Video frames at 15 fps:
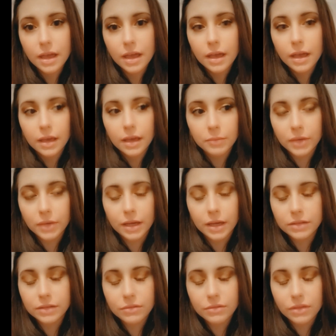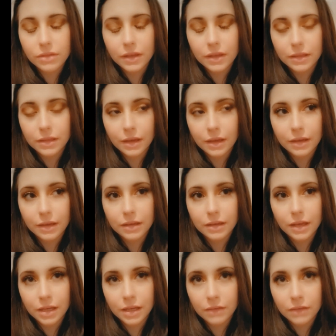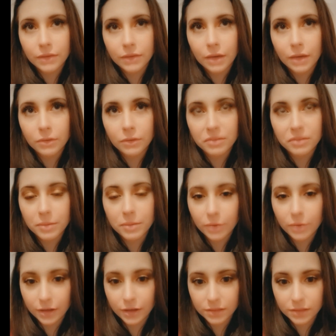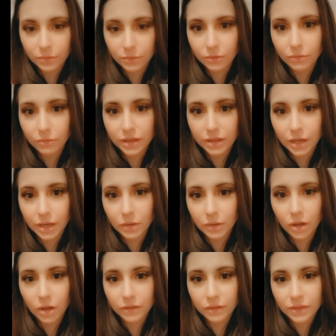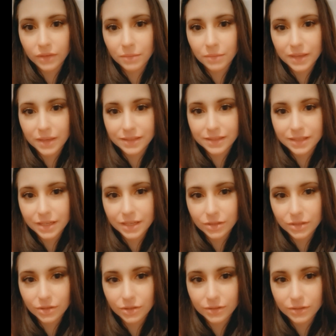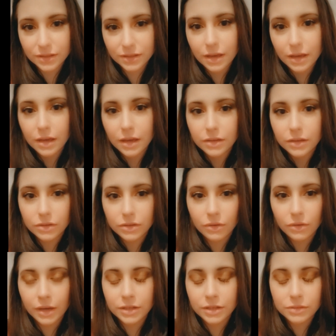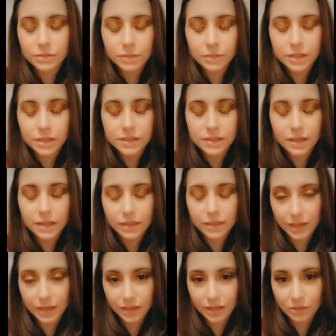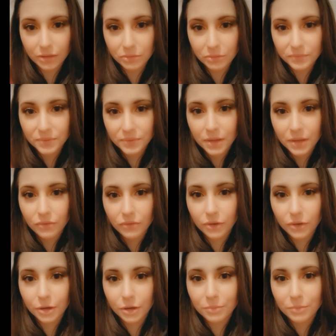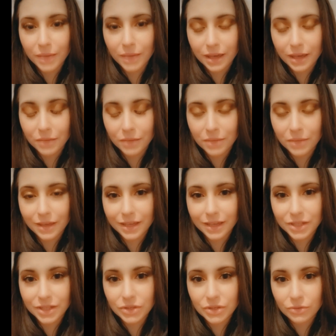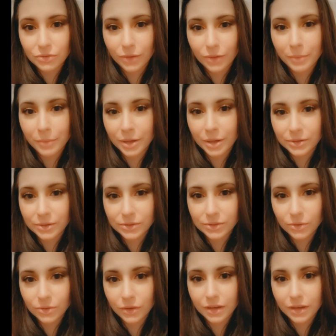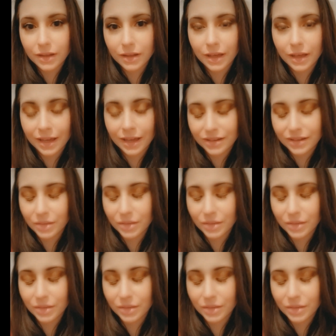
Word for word: But I don't think that any of that would have been possible without all of the amazing teachers. So I just wanted to say thank you for making me into a better student and a better